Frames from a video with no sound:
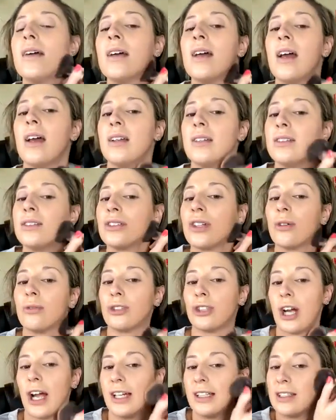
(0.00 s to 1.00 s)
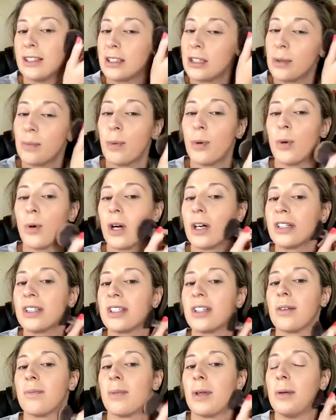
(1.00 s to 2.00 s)
and so trying to support
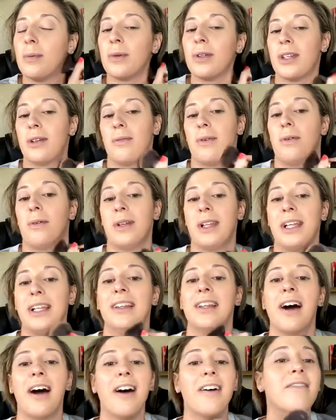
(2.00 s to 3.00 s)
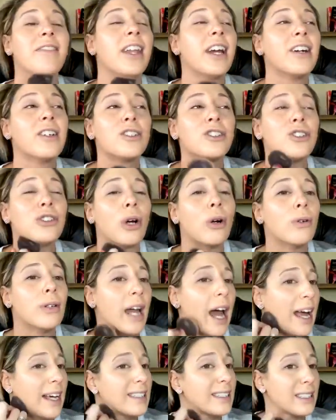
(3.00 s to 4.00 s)
people that we really love. They are so
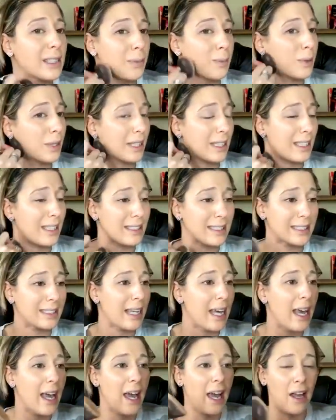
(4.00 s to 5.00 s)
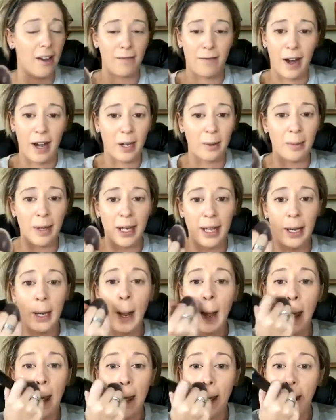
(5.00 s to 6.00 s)
nice to police and firemen
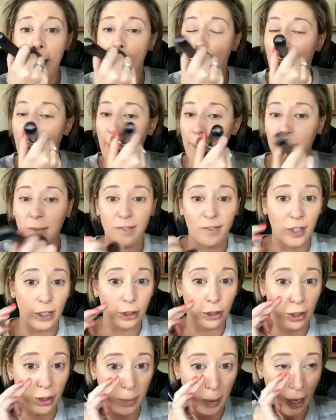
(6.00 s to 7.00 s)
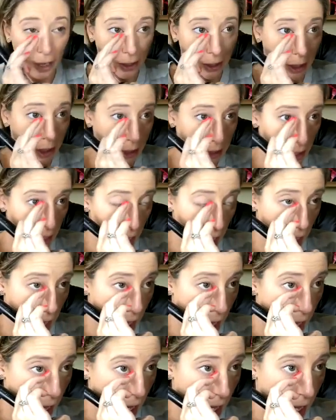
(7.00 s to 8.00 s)
um, and first responders.
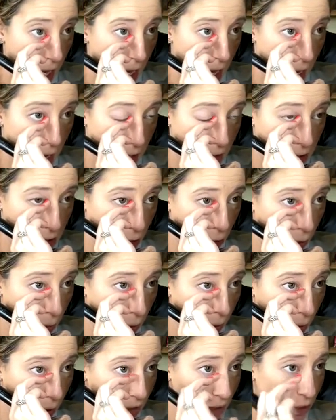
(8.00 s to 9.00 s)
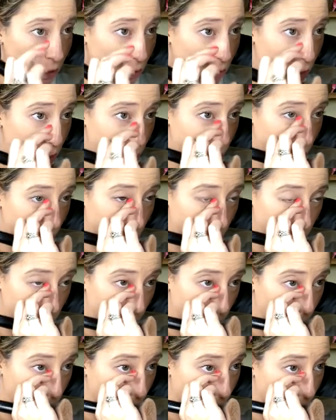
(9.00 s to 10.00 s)
And so we want to support them
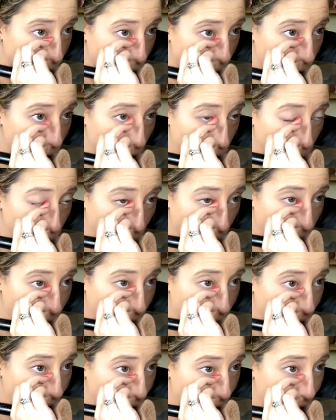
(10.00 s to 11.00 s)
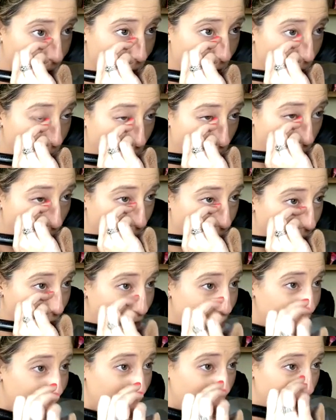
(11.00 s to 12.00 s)
in any way we can. I thought it
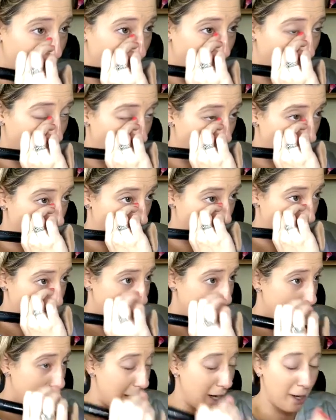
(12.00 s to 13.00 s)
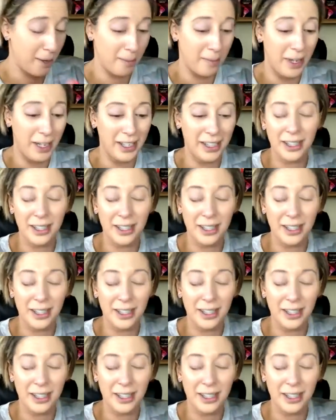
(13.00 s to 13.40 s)
was funny because um,